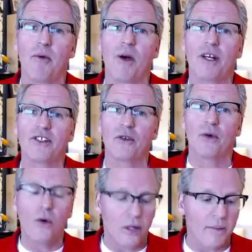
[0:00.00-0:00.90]
what is so
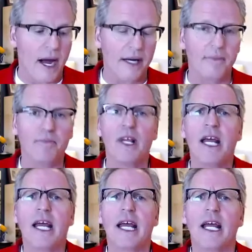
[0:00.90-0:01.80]
cool about it
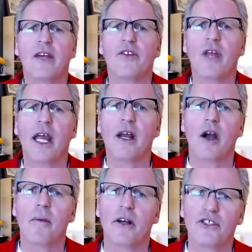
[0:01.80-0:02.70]
is they
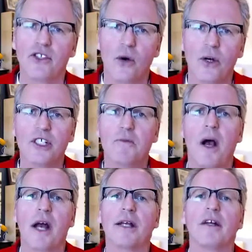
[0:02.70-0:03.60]
are about story
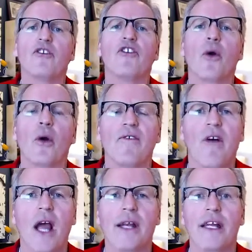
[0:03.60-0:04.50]
spotting and story
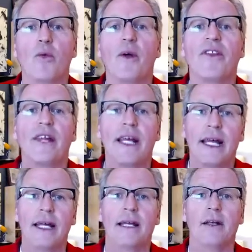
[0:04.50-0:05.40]
finding
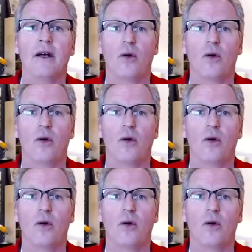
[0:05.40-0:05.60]
within